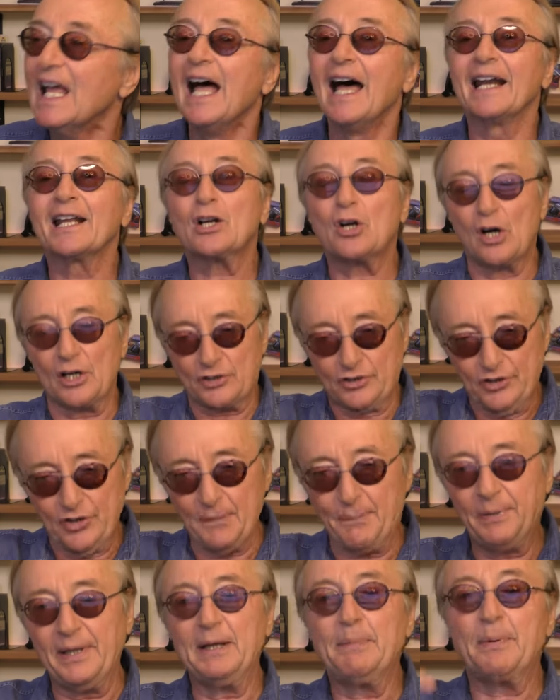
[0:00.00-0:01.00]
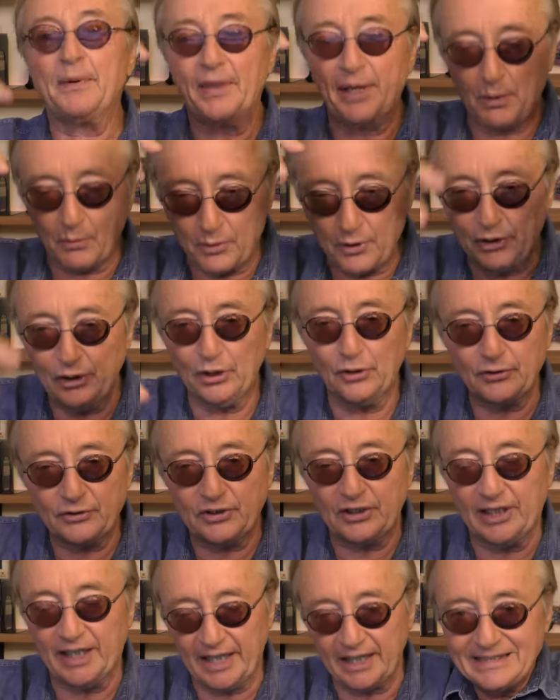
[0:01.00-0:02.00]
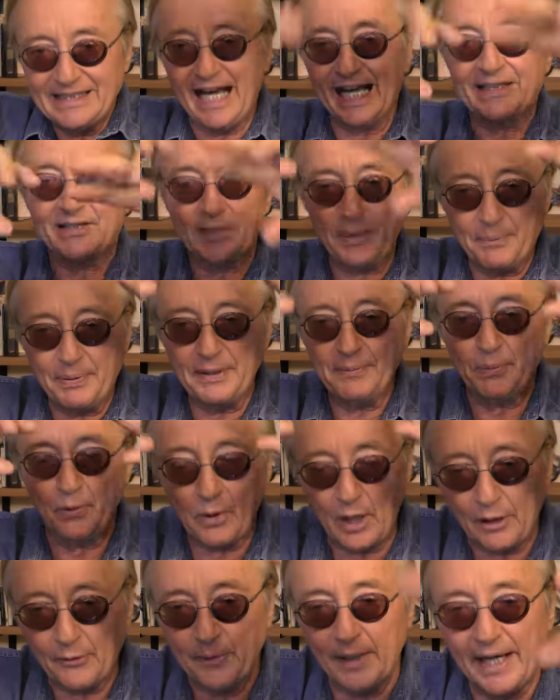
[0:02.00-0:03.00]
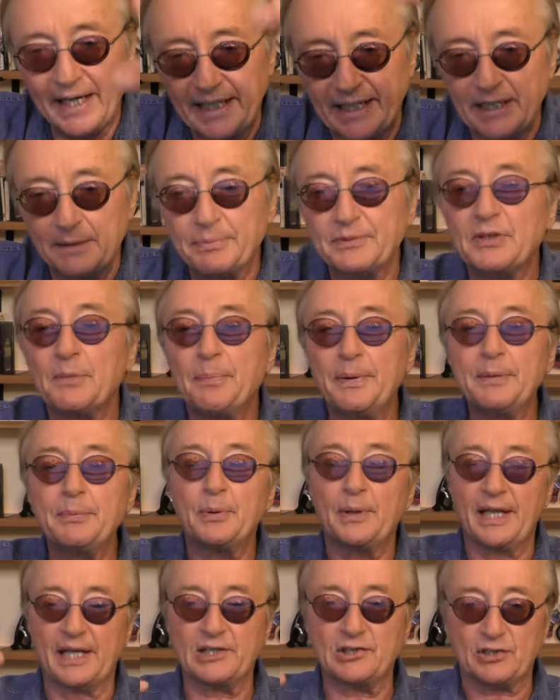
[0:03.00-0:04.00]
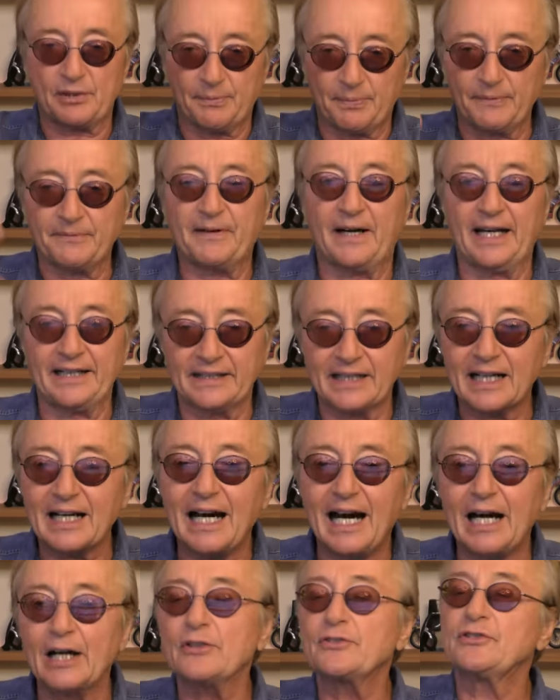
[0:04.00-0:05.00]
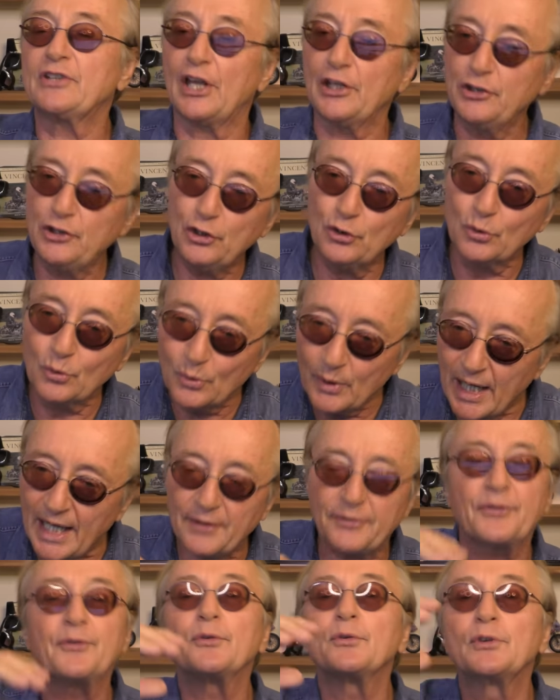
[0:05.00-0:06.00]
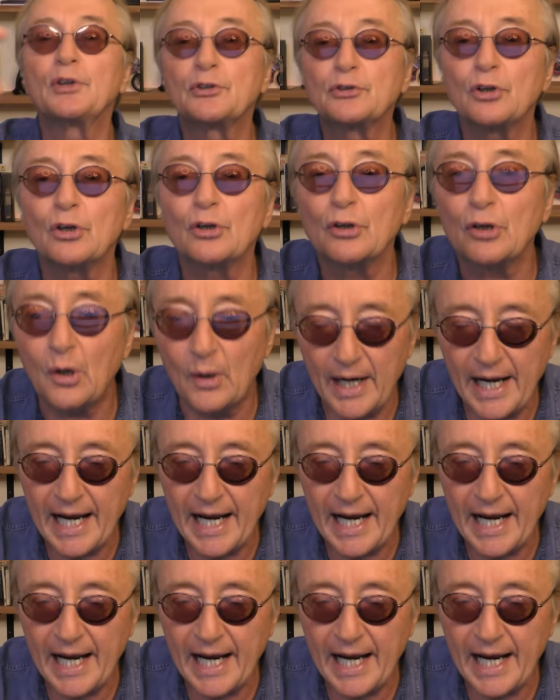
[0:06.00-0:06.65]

And of course, the people that were using it, not the people who are renting it, but the people actually provide the cars that you rent through the Turo